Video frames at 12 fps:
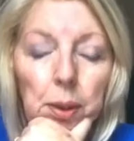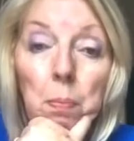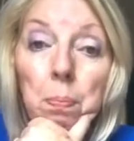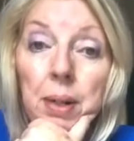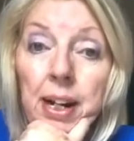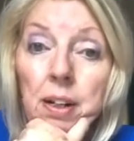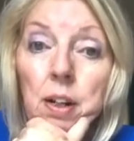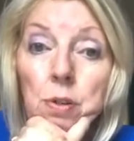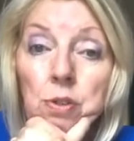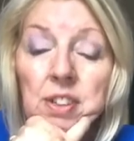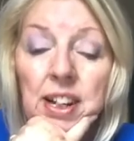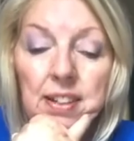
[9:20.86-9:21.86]
bring
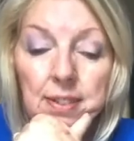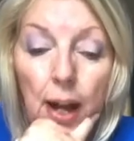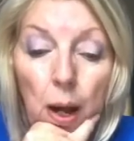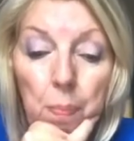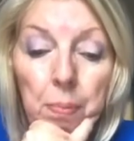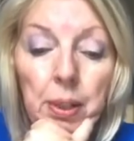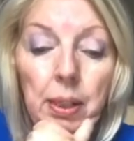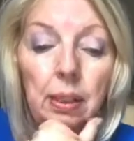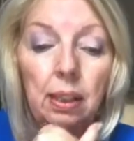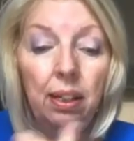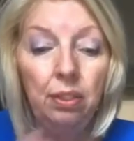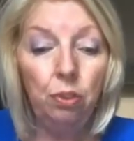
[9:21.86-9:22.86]
those sins up
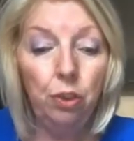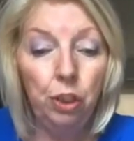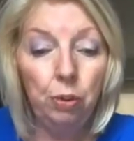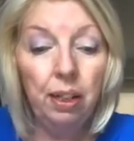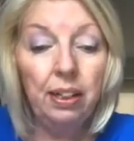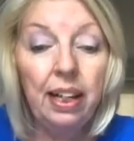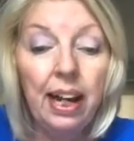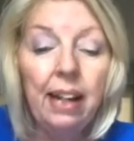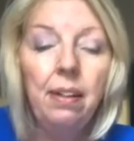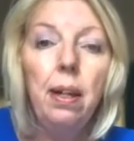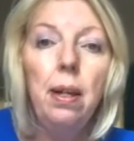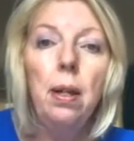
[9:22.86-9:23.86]
to you
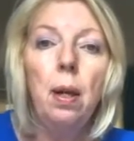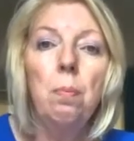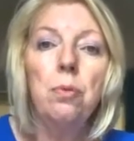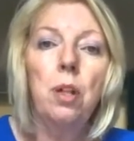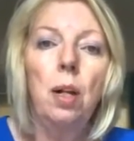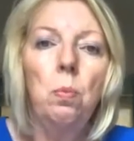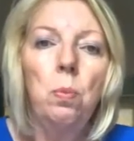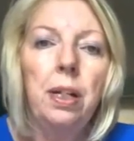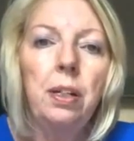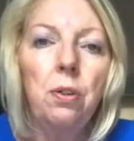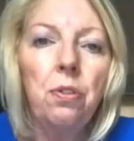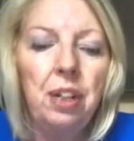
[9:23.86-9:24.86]
again. Psalm
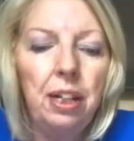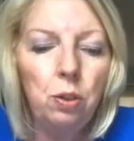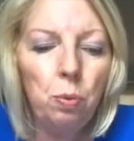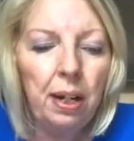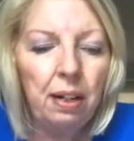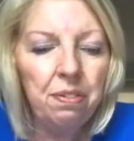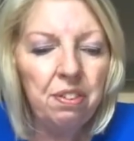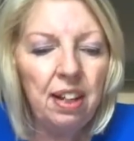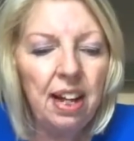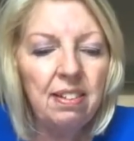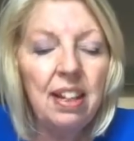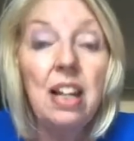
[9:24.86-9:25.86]
103:12
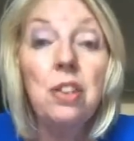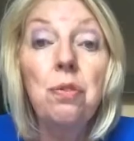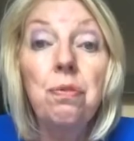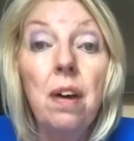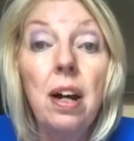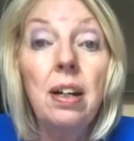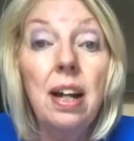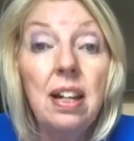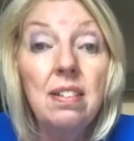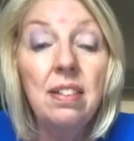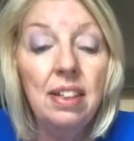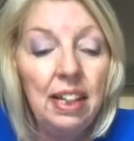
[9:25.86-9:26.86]
says, As far
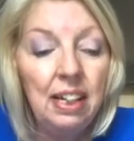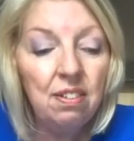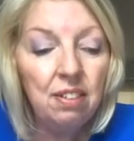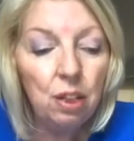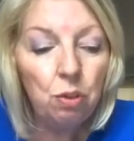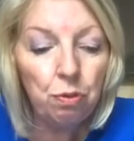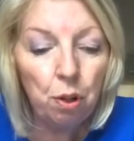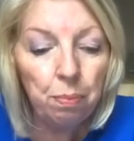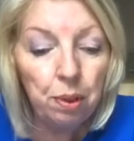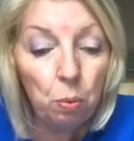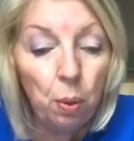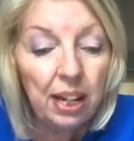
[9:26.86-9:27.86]
as the east is from
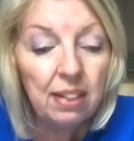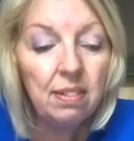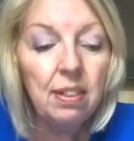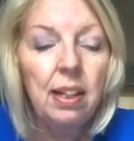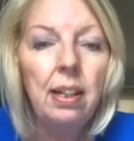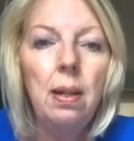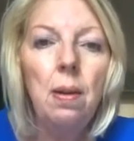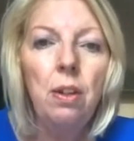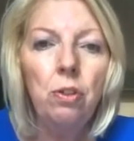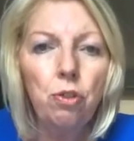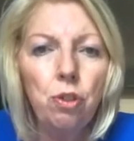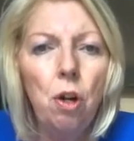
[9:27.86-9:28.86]
the west,
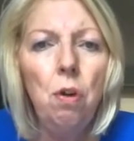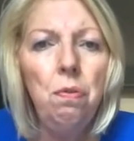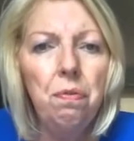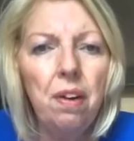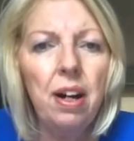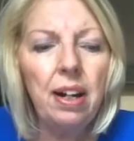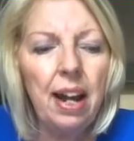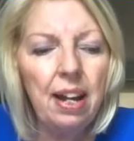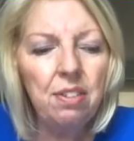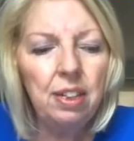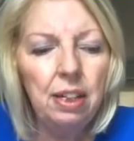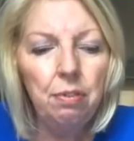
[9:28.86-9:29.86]
so far
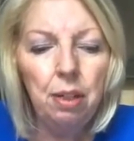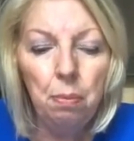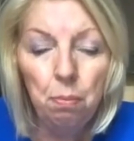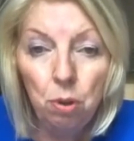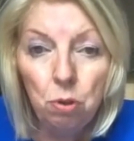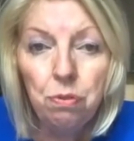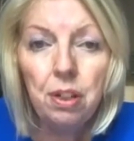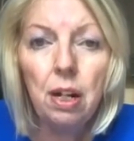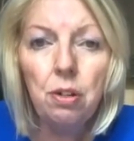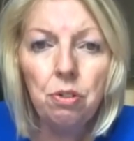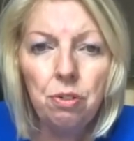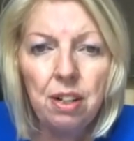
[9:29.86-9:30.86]
has he removed
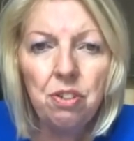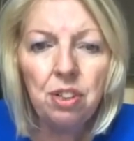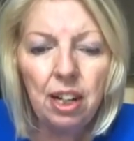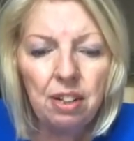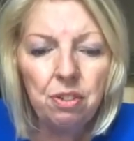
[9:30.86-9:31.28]
our trans